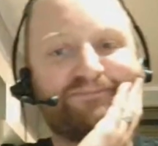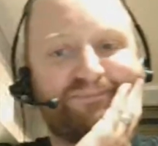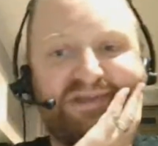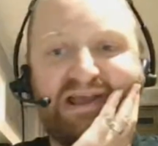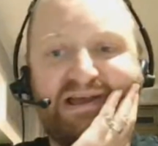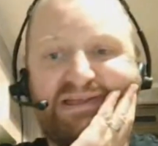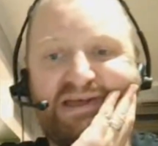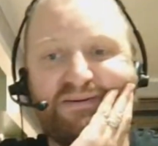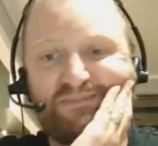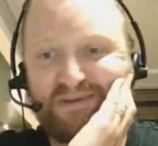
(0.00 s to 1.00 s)

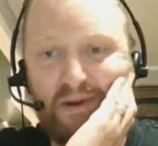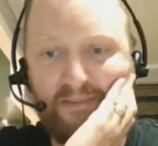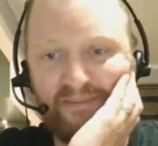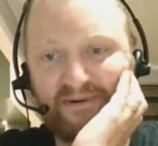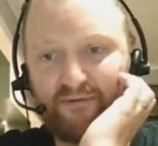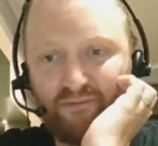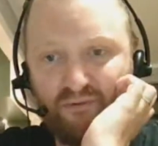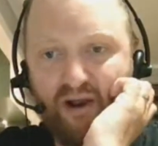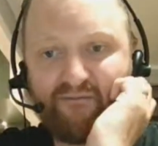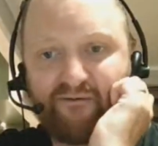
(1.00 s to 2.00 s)
there might be a bit of a
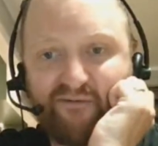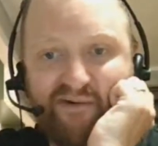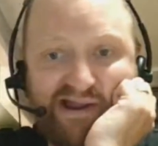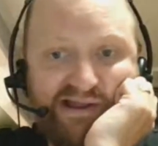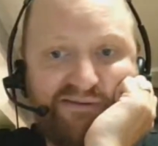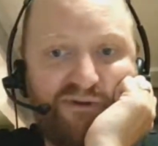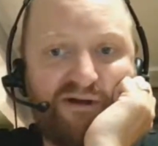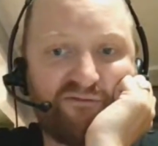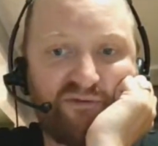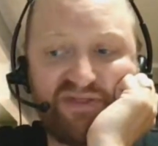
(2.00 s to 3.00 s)
rivalry
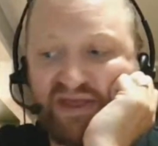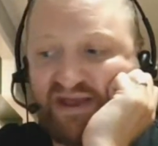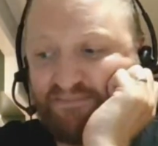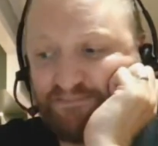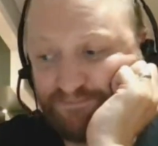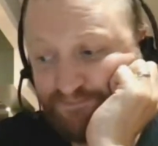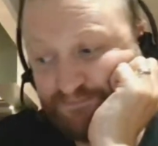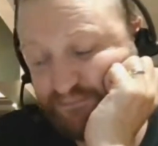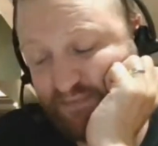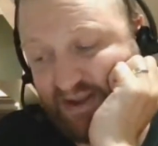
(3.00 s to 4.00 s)
there.
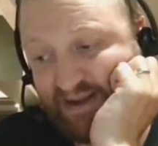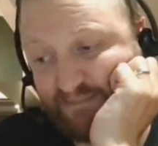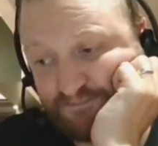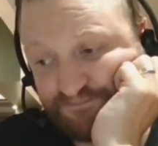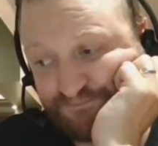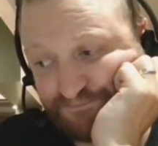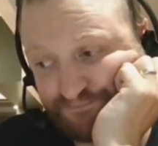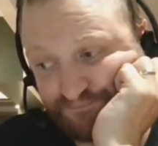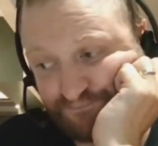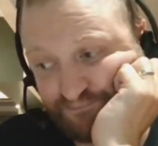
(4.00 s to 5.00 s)
But
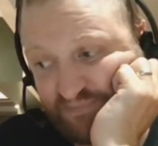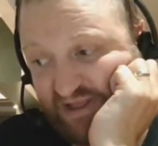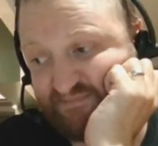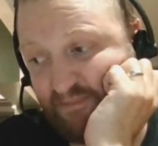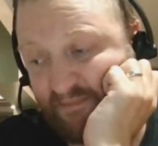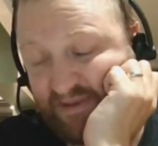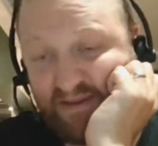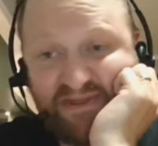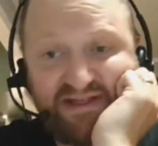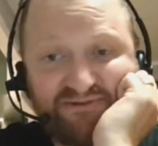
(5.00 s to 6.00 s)
that's probably
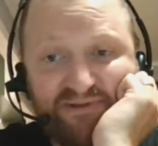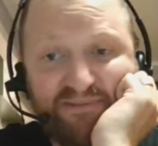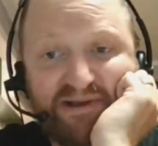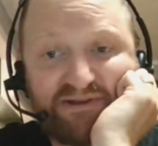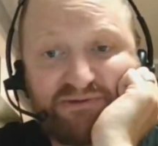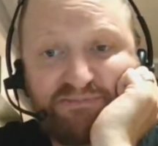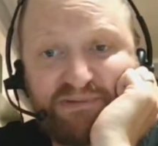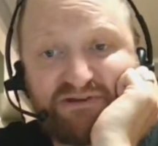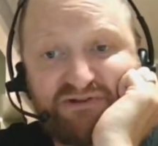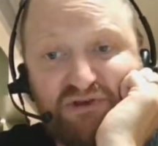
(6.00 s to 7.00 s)
that's the
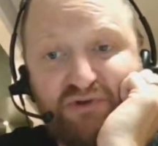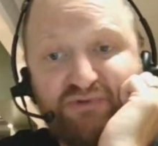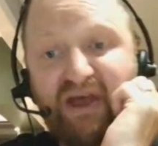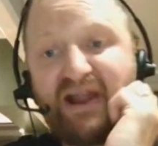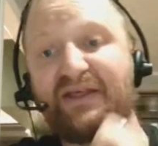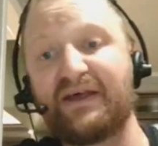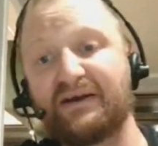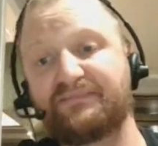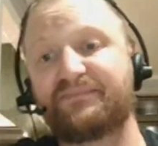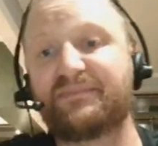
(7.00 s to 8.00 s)
biggest news out of
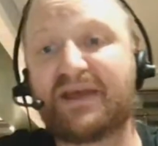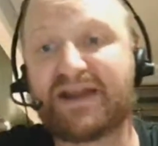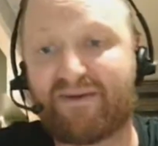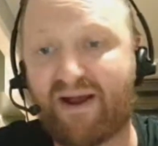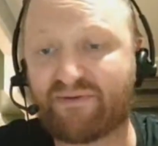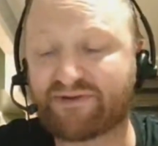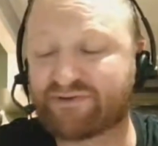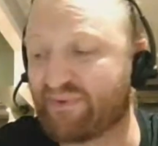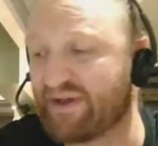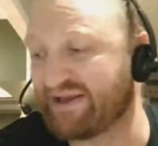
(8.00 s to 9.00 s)
the NRL
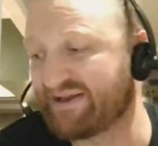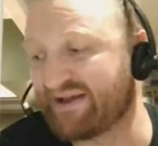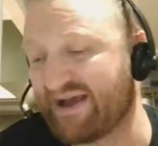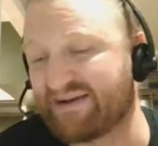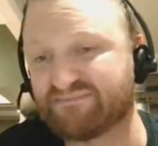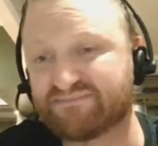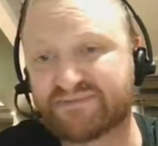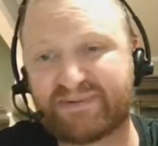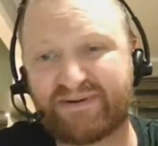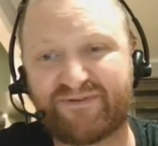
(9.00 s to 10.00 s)
this week.
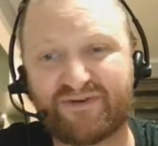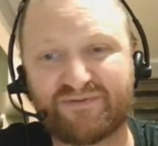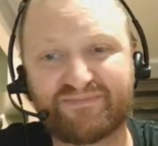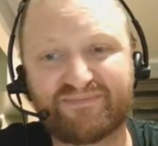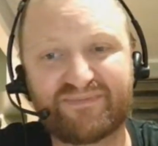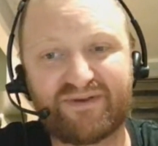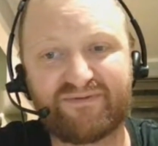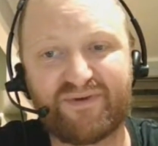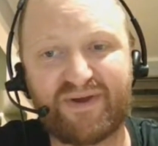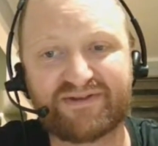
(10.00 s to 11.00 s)
There's been a few
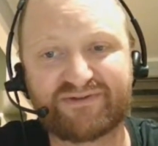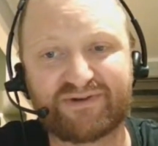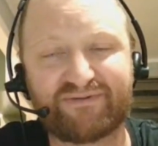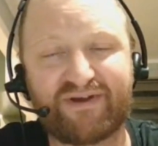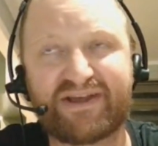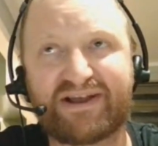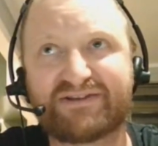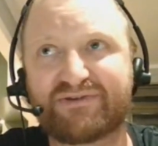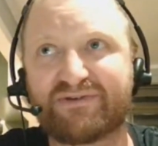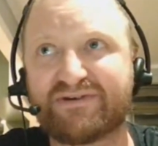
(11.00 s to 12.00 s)
other sort of, I think I
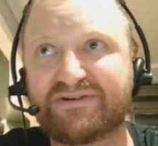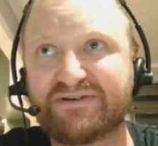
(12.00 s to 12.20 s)
saw